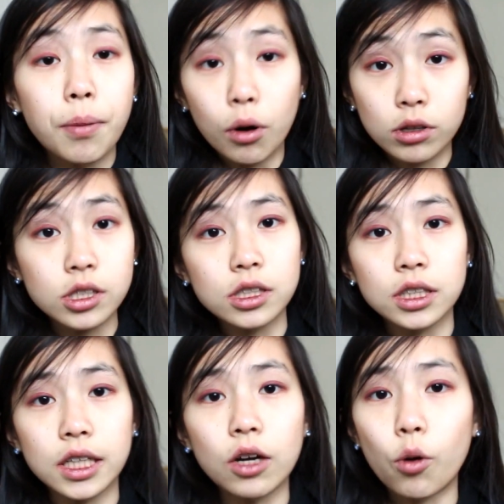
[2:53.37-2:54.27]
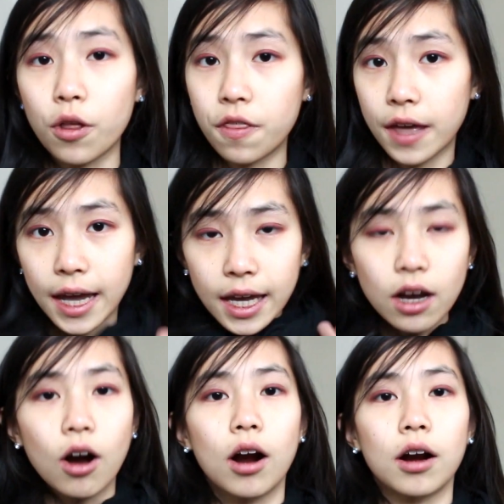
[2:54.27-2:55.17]
personally, or they
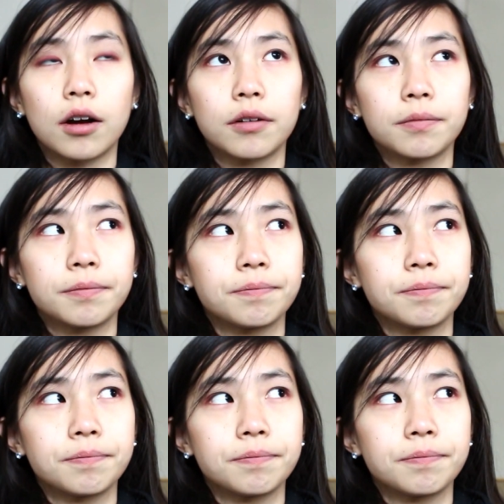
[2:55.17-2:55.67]
are